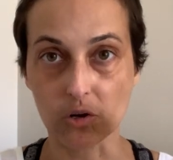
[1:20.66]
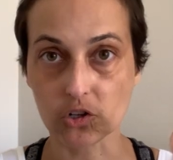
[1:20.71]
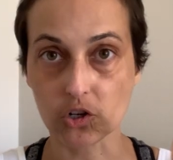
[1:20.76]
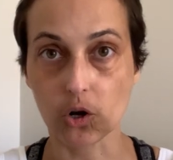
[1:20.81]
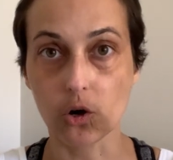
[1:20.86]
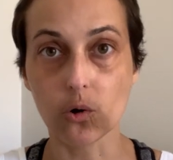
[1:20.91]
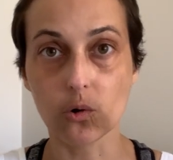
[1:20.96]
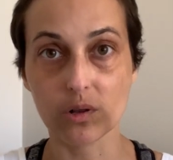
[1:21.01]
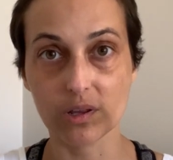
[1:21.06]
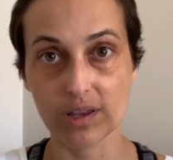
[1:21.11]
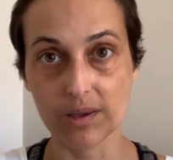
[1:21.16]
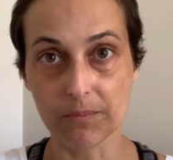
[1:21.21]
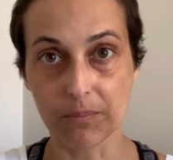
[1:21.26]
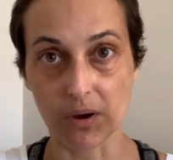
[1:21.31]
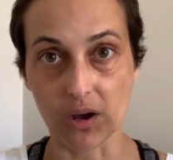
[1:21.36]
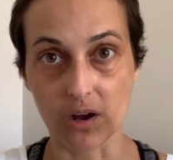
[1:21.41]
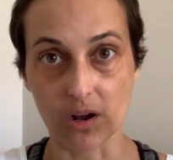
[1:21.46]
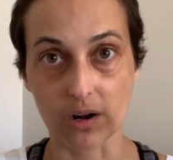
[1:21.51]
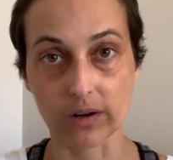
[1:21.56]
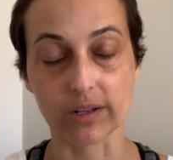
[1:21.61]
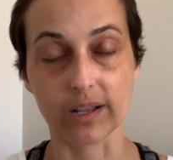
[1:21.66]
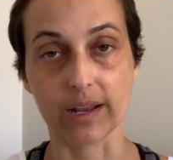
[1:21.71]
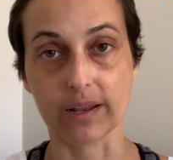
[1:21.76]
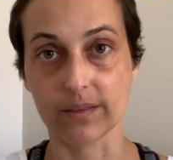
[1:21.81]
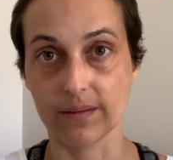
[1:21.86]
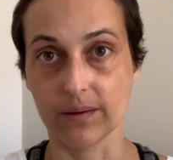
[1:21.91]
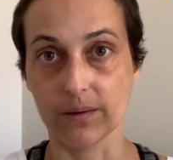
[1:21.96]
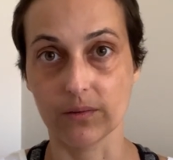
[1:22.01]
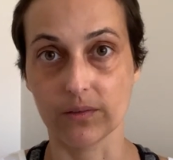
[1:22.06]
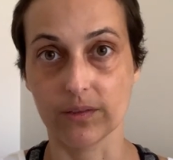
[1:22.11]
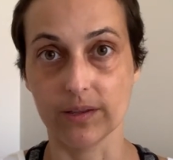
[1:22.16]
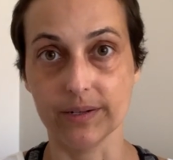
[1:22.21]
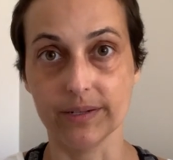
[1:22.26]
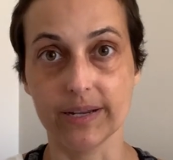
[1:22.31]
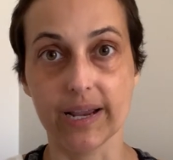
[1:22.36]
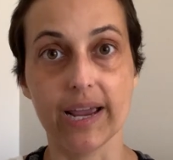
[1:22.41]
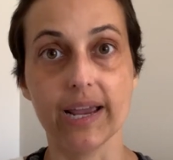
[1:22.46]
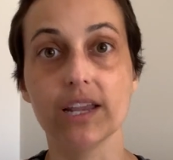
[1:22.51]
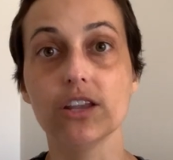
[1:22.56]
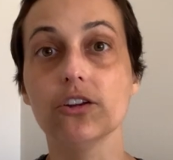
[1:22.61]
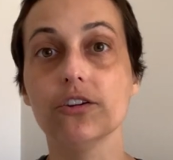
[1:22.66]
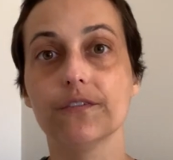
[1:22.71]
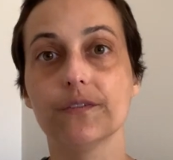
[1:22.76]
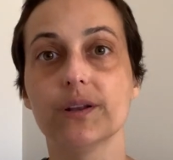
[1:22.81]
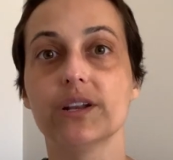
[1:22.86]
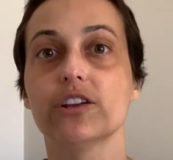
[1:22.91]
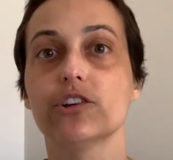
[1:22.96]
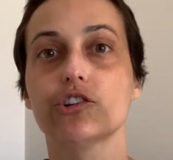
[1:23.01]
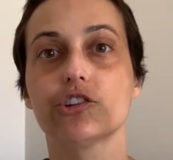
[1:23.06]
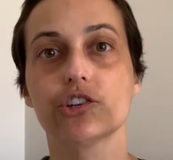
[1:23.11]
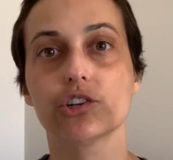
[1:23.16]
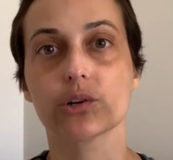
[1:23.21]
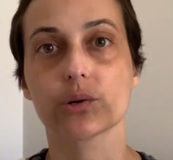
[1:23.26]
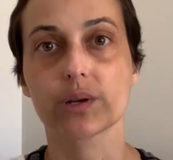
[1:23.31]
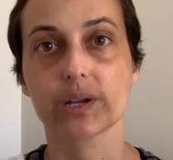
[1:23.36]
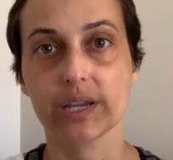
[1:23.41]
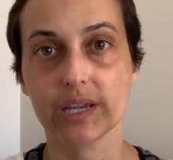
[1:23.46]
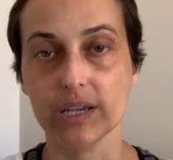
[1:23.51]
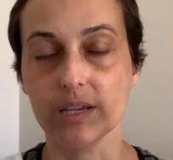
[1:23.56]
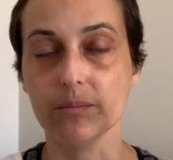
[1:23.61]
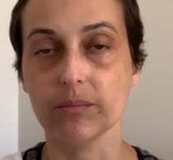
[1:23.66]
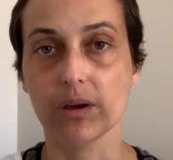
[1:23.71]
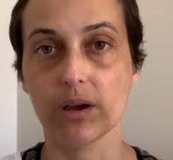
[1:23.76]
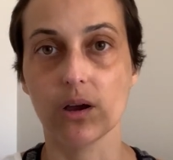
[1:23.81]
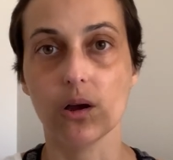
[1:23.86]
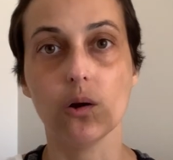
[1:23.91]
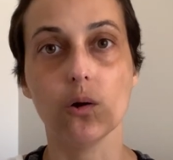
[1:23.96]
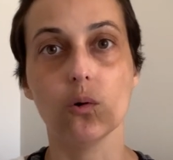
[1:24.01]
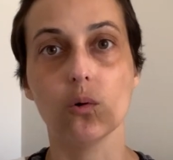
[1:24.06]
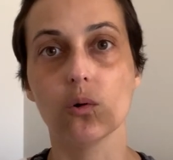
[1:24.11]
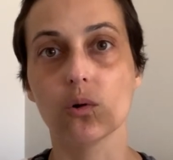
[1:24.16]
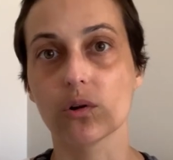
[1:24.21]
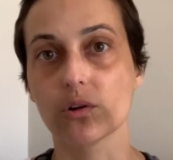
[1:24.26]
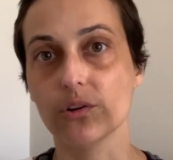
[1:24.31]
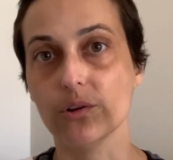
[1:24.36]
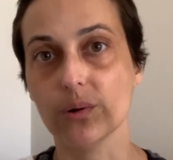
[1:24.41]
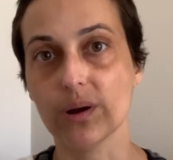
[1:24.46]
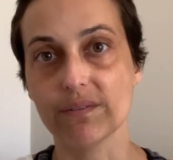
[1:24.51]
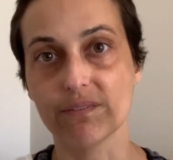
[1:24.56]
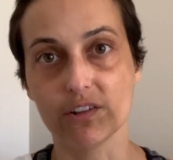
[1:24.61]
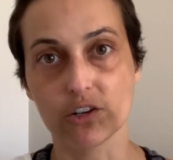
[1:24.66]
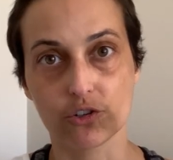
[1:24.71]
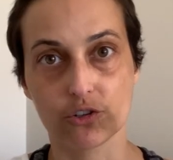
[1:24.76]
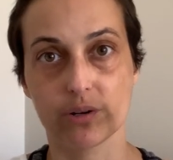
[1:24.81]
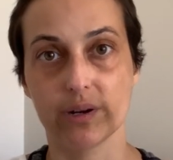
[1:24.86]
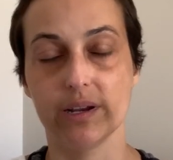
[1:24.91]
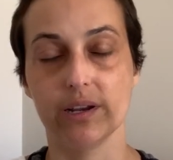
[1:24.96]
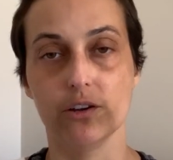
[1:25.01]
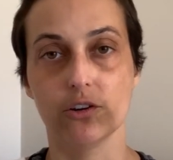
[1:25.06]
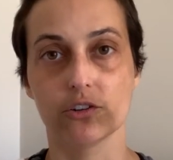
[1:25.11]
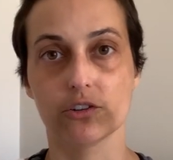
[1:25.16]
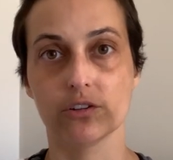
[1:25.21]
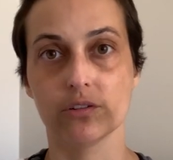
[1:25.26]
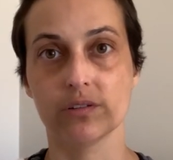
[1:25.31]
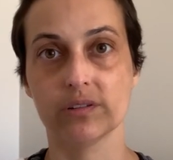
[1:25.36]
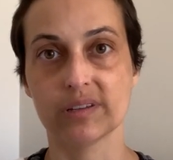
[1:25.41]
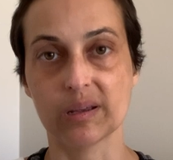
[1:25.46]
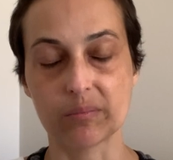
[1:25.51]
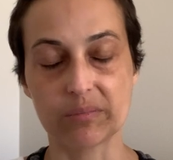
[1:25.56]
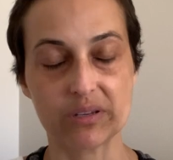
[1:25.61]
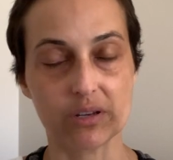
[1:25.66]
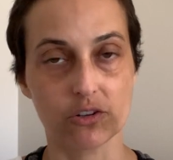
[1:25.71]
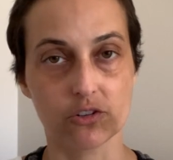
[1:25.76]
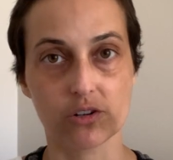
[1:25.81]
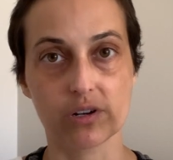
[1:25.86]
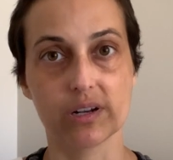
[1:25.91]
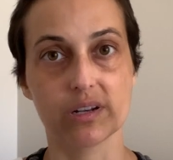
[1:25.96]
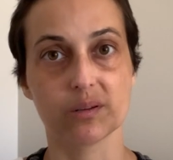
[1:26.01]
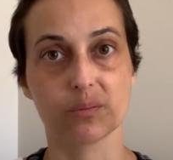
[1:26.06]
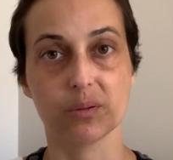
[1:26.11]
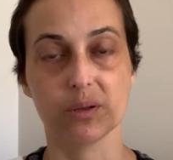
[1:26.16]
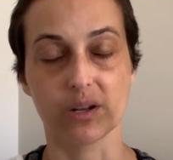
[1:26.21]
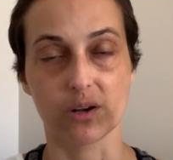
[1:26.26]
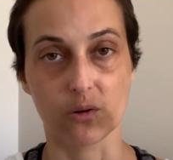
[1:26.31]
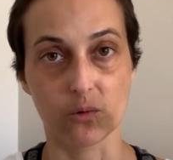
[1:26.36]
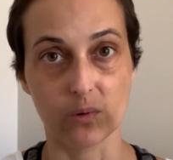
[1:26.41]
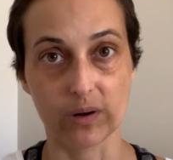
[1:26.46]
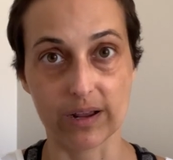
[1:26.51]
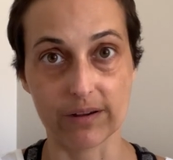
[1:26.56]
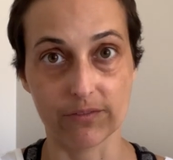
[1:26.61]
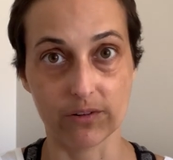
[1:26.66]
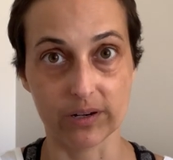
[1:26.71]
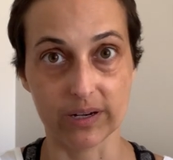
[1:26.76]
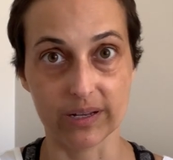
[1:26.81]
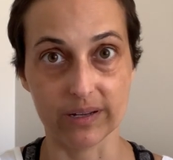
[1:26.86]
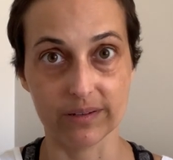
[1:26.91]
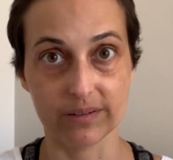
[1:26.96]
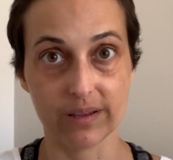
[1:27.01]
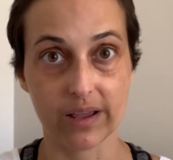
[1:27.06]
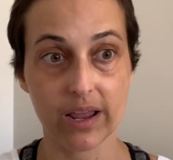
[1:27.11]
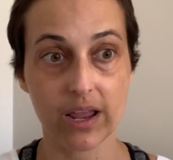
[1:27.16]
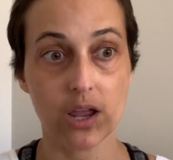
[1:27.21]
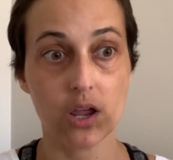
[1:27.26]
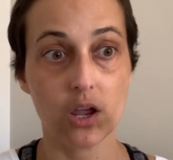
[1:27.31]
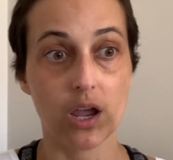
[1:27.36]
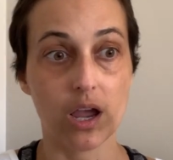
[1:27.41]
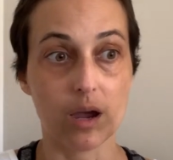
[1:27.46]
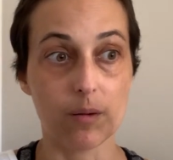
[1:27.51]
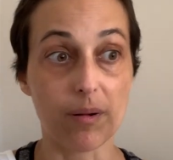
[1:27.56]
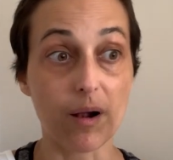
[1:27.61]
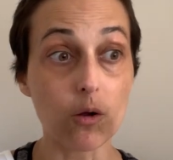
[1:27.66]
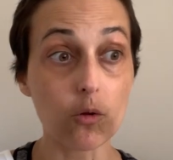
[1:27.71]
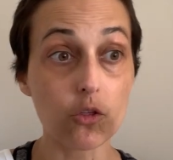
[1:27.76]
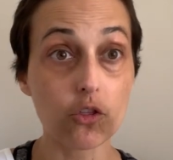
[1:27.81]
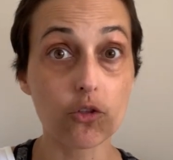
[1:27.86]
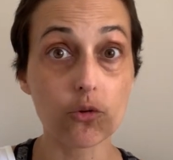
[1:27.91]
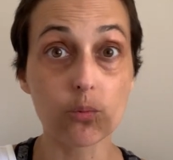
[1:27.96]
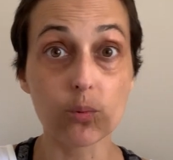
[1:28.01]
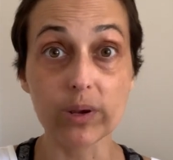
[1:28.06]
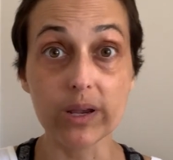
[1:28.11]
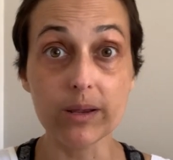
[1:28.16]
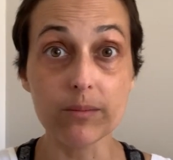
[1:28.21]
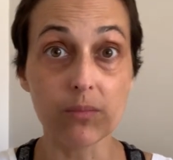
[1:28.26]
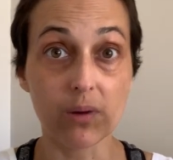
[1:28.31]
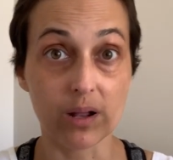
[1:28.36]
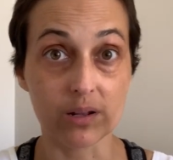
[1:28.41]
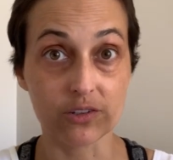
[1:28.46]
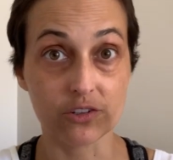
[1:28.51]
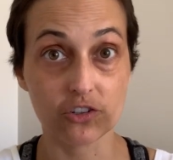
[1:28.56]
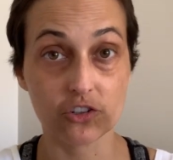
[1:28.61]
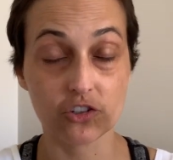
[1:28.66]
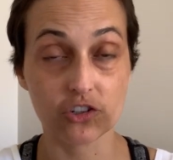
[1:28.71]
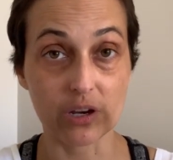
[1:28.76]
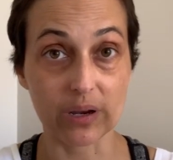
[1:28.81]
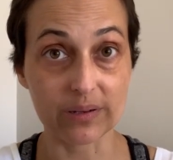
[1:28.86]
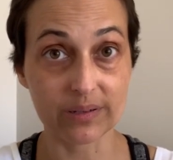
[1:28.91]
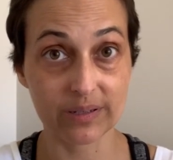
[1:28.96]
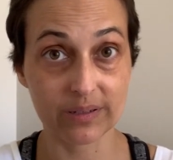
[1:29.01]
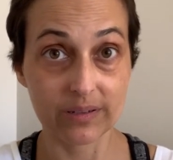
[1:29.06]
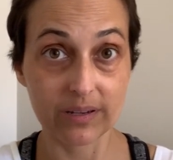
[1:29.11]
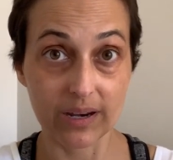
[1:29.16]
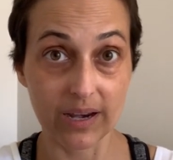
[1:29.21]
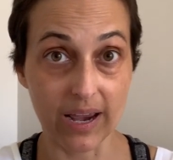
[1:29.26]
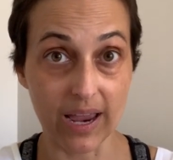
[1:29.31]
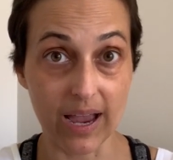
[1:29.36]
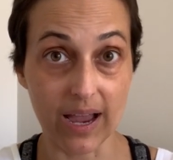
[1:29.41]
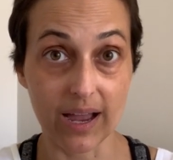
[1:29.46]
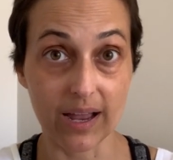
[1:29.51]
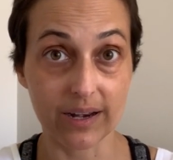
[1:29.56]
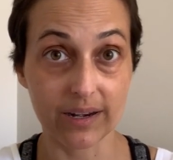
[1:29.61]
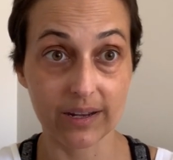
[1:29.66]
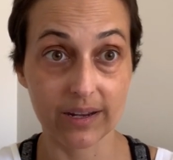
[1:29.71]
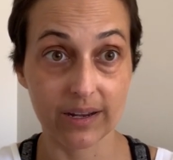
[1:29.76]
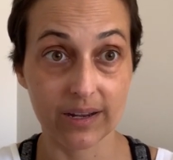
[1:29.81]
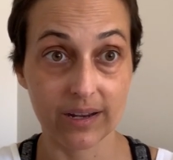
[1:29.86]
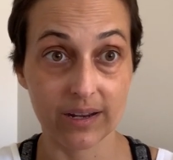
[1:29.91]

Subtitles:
totally bald, like the day you finish your chemo or you have your stem cell transplant or whatever it is, about 3 months just to get